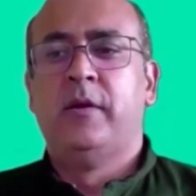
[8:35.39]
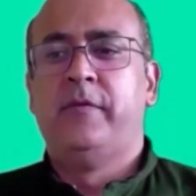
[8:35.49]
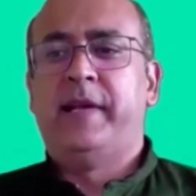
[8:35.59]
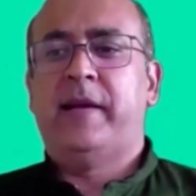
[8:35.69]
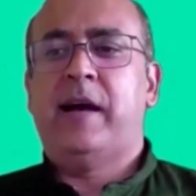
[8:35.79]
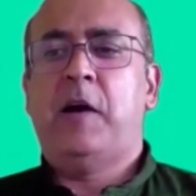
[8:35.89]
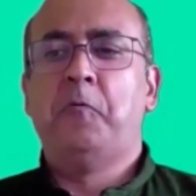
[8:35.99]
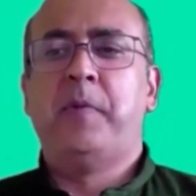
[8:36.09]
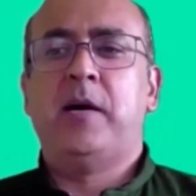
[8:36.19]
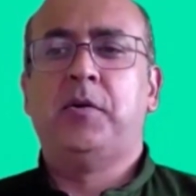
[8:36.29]
Well,
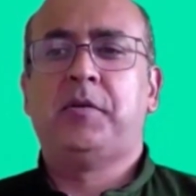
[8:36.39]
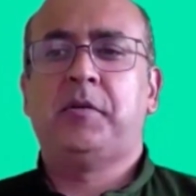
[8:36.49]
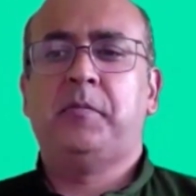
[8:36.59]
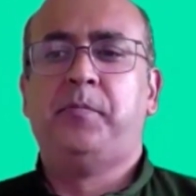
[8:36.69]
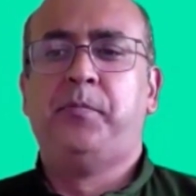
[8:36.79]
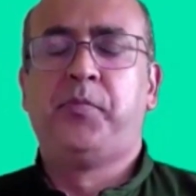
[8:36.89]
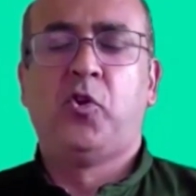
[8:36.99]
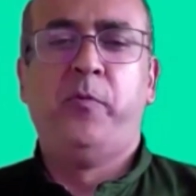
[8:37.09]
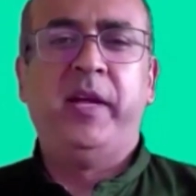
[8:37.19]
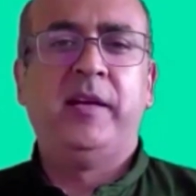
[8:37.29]
how about
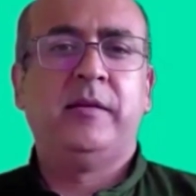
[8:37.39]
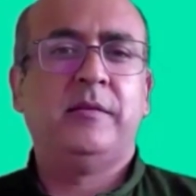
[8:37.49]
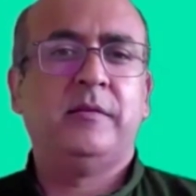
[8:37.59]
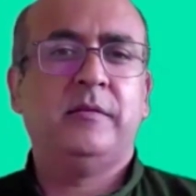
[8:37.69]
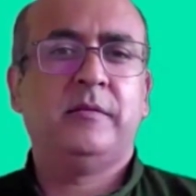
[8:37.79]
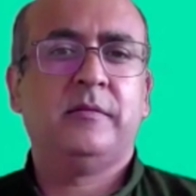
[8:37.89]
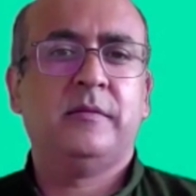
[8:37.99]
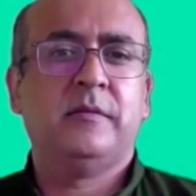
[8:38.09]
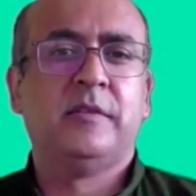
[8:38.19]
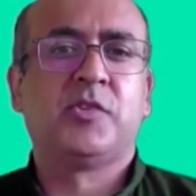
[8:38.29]
probing
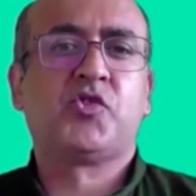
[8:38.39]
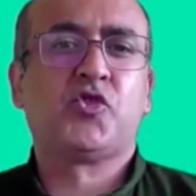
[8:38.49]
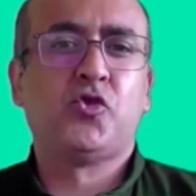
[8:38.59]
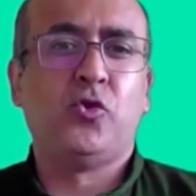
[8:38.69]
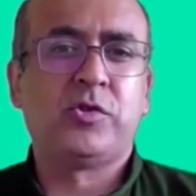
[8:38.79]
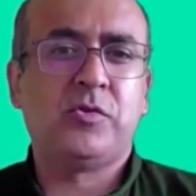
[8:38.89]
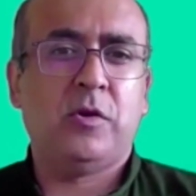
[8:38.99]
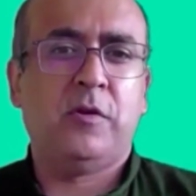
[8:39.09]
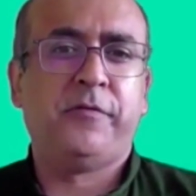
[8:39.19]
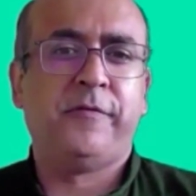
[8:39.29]
the source
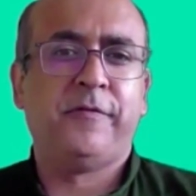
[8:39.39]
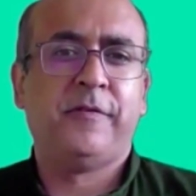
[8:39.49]
of